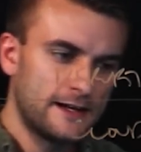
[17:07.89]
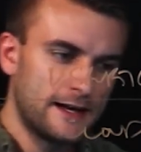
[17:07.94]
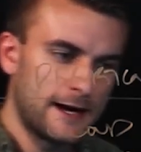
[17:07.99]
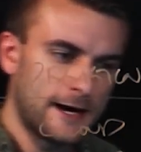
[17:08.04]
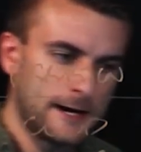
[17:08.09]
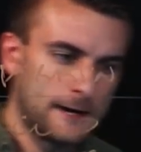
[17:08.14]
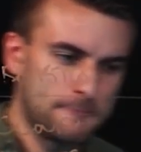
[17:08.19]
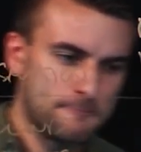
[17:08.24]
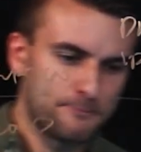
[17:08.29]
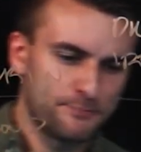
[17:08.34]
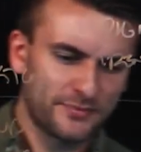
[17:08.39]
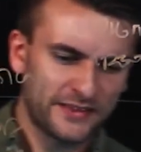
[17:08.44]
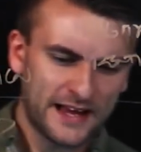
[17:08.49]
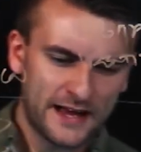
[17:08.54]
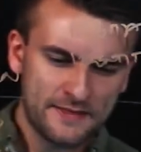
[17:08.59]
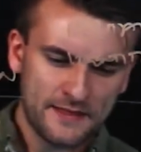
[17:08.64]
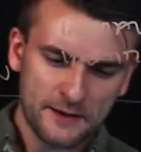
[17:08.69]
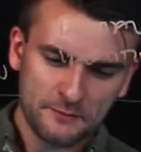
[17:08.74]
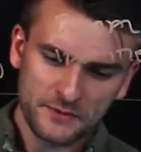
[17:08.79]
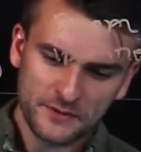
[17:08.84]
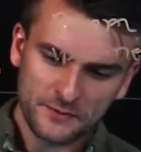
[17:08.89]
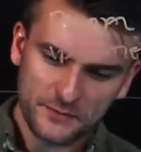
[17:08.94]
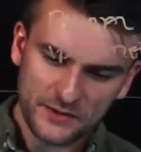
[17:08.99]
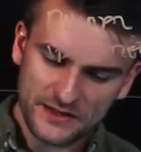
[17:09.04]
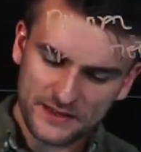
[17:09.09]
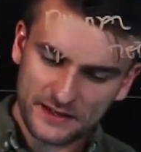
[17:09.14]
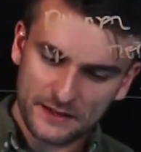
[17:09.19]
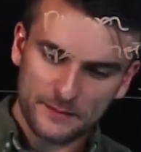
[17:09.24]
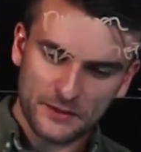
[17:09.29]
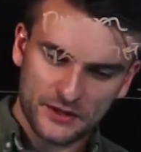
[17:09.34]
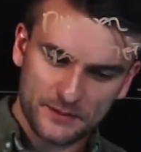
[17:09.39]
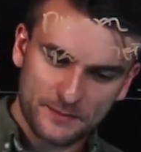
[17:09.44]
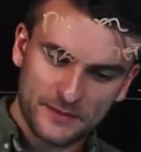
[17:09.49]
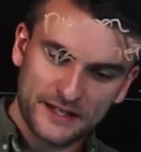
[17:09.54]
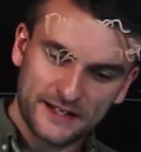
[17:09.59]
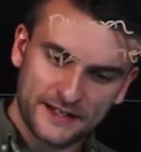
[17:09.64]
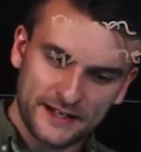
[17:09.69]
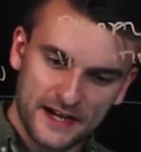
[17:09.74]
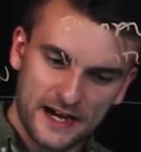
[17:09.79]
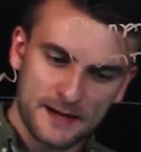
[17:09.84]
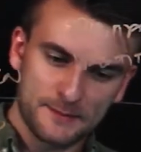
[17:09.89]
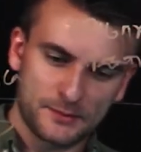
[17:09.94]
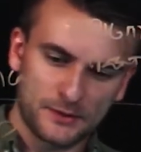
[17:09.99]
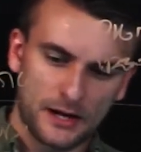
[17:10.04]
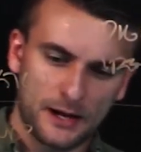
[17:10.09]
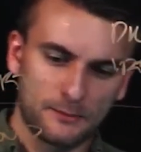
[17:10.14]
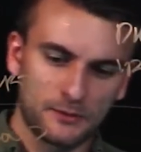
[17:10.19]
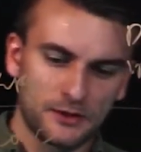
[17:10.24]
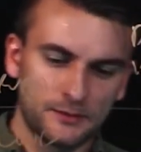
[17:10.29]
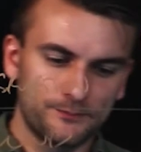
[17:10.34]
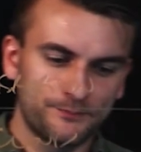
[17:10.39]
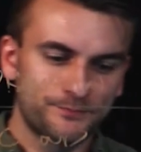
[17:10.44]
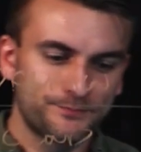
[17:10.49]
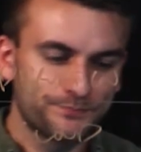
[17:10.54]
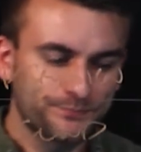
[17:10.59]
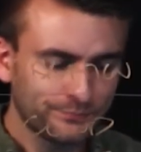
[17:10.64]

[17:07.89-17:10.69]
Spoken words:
And then when we think about the PKI problem,